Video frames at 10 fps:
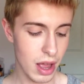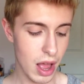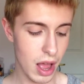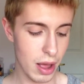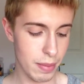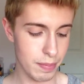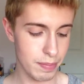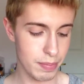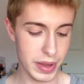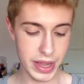
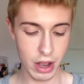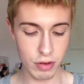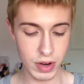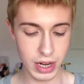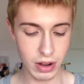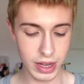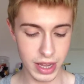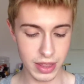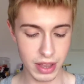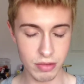But yeah, I really like
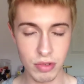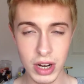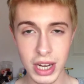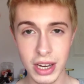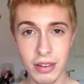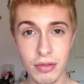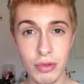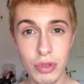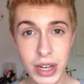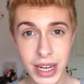it. They're
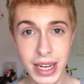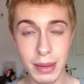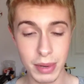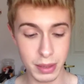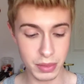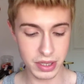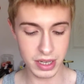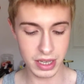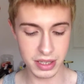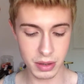really
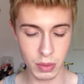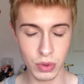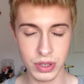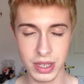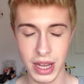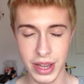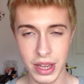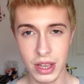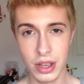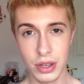pigmented, so I would say
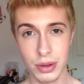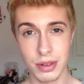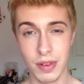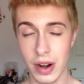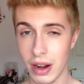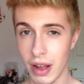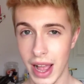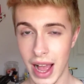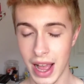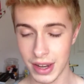use a very light
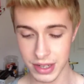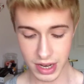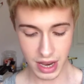hand.